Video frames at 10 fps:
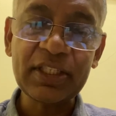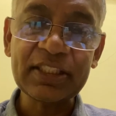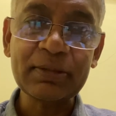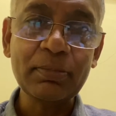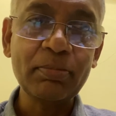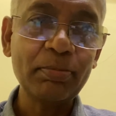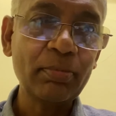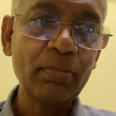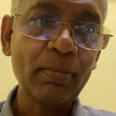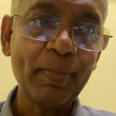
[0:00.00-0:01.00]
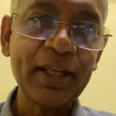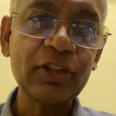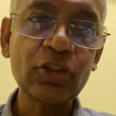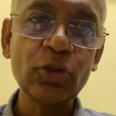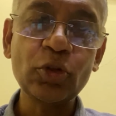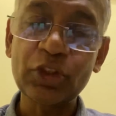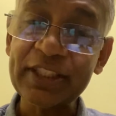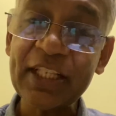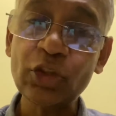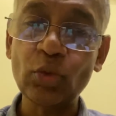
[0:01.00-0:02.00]
is meant to
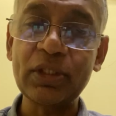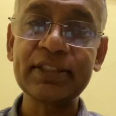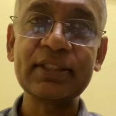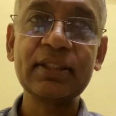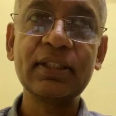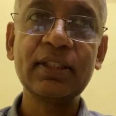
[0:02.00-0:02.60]
say to us.